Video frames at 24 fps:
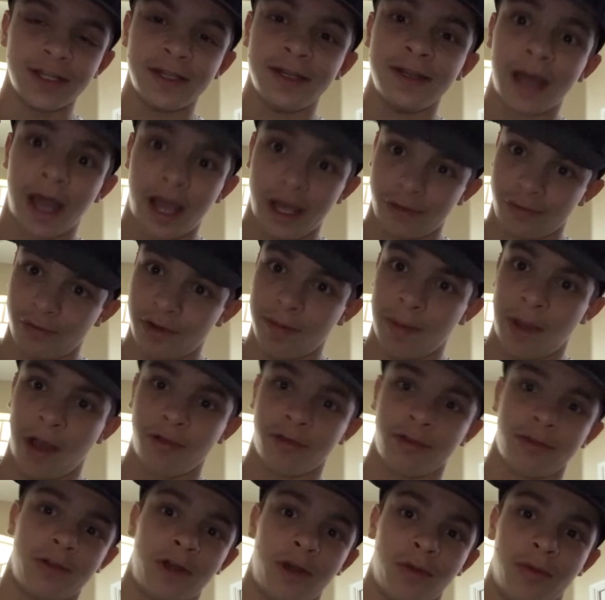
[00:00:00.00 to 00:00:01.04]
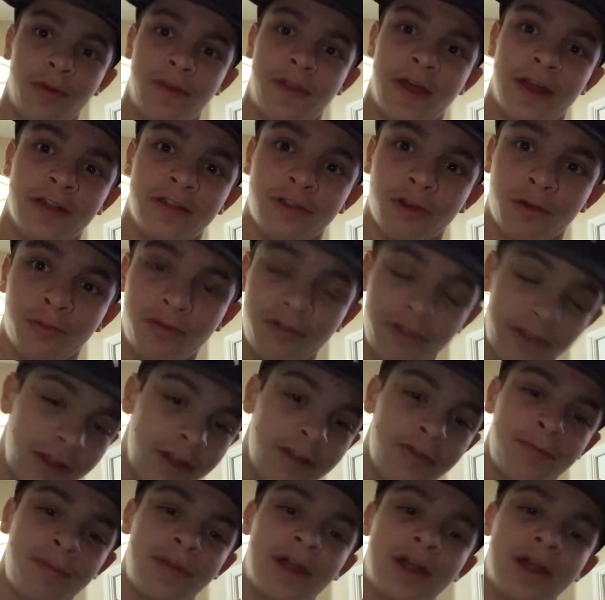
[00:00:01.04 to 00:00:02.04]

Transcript: nine rebounds along with that. So Porzingis